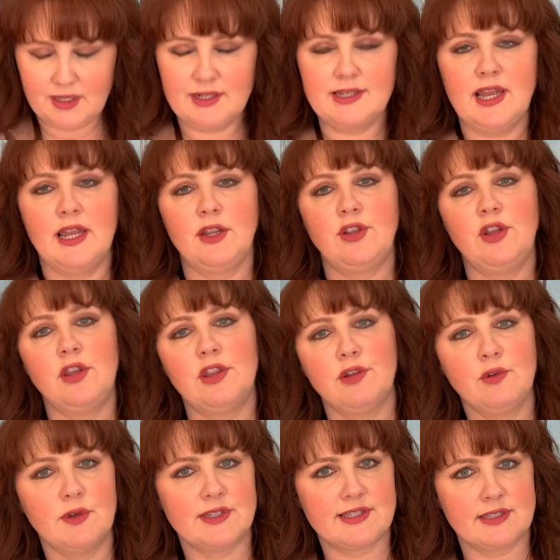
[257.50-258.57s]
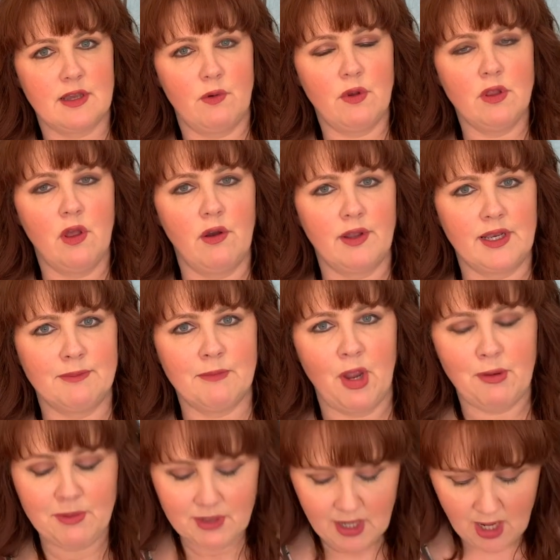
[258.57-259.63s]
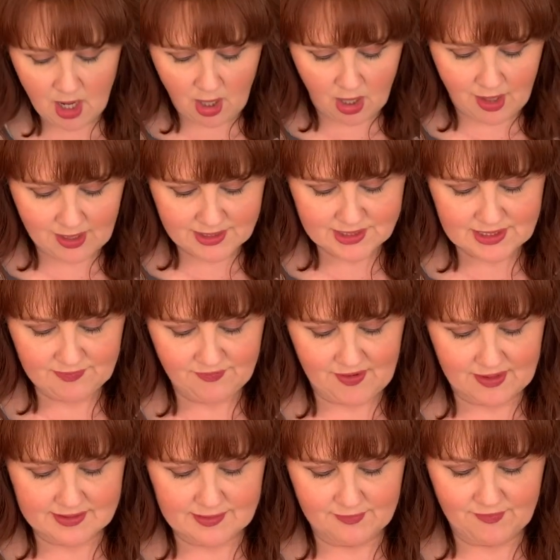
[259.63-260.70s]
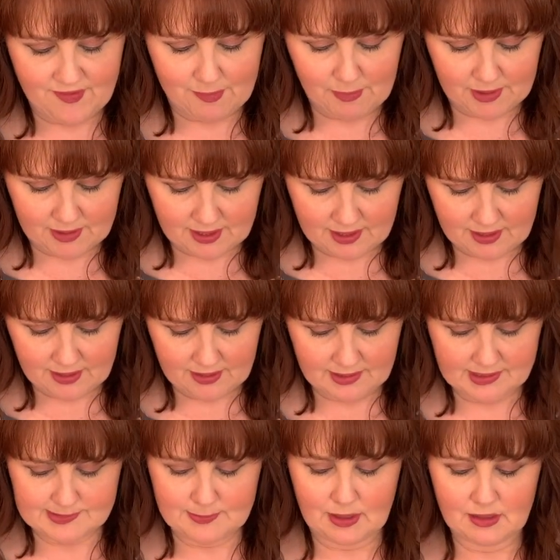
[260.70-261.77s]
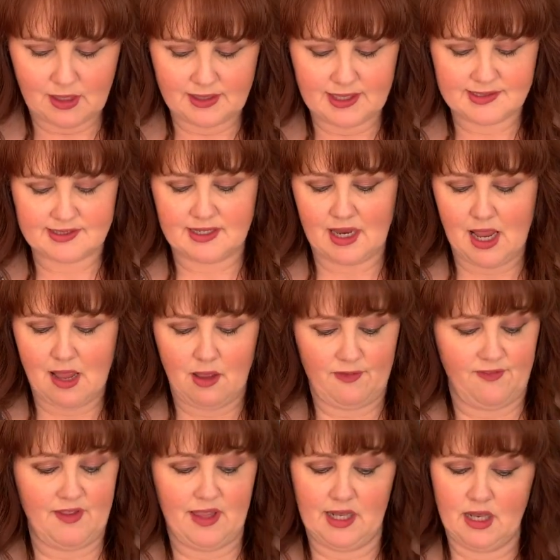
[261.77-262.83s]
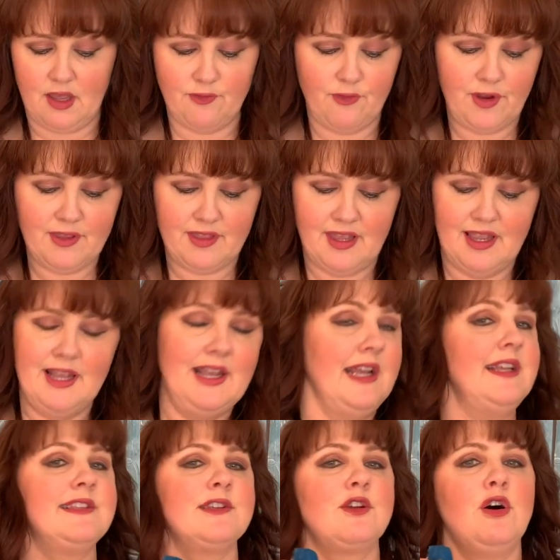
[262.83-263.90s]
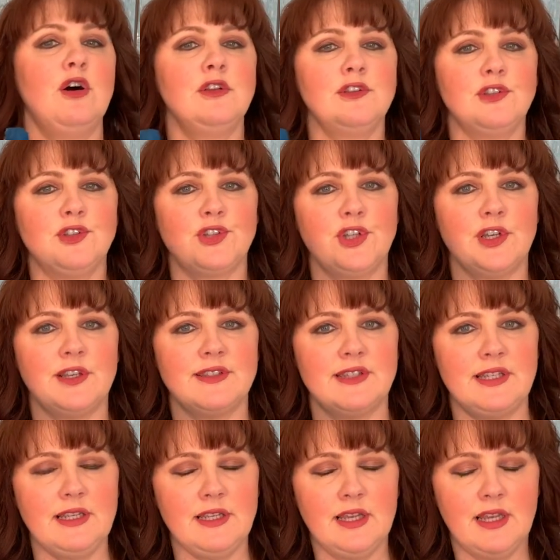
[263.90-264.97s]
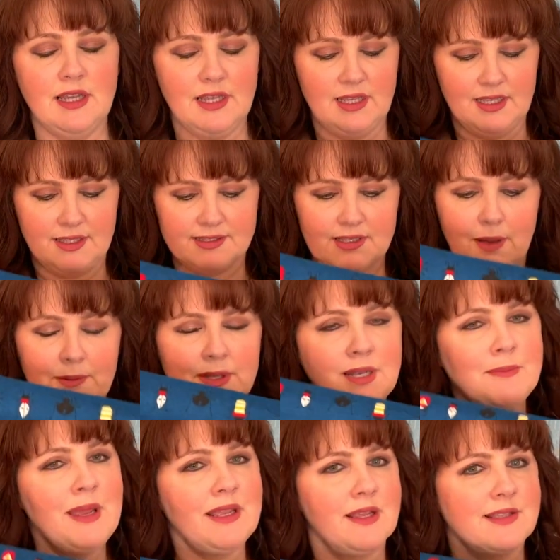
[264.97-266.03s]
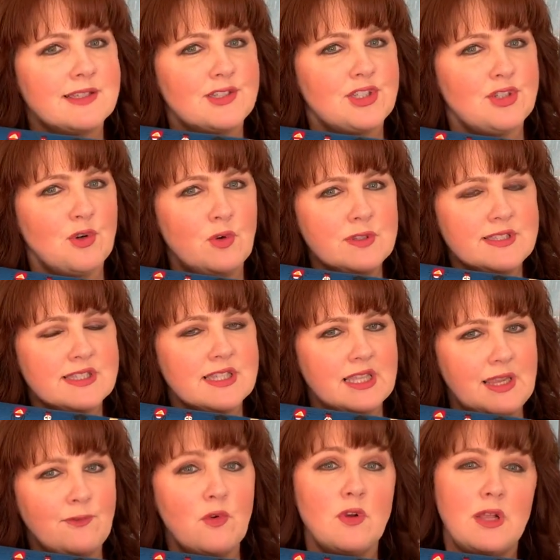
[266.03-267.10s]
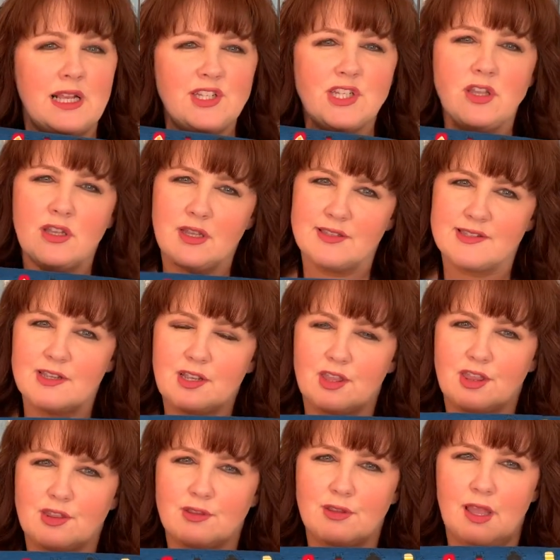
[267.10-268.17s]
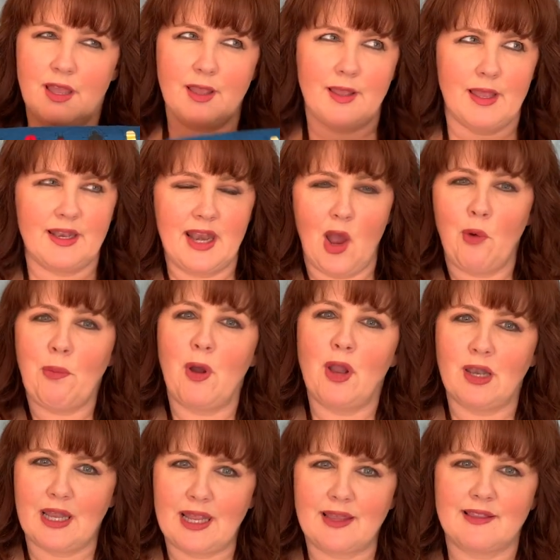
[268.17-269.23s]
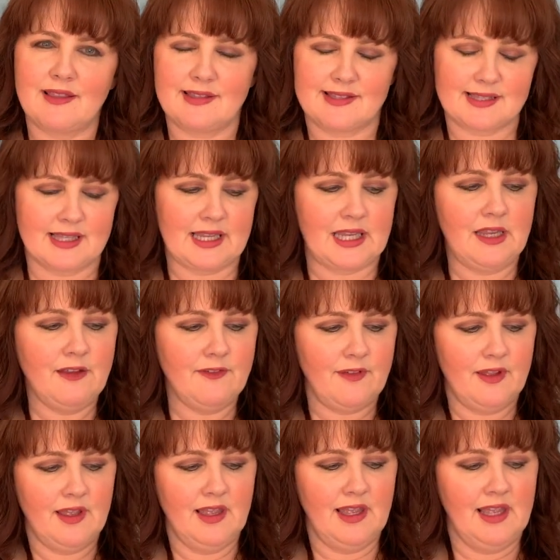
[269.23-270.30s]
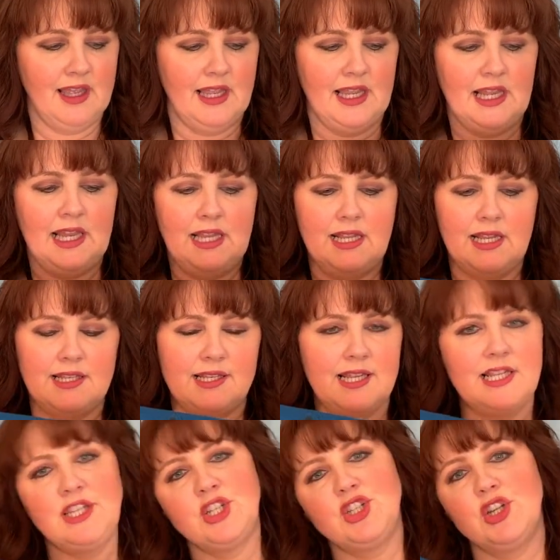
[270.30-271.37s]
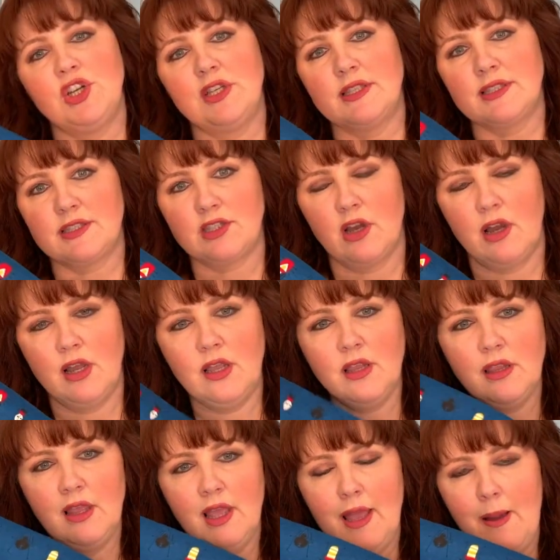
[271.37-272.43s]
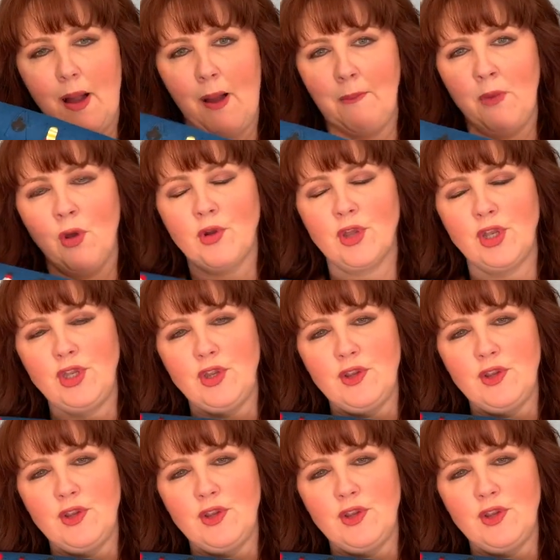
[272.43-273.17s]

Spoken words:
going to take you through a sew along in a moment. I actually found some fabric in Spotlight yesterday I fell in love with. It's a cotton jersey. So I'm going to make a short sleeve. Well, actually, like it's like an elbow length sleeve in a t-shirt style. I'm not going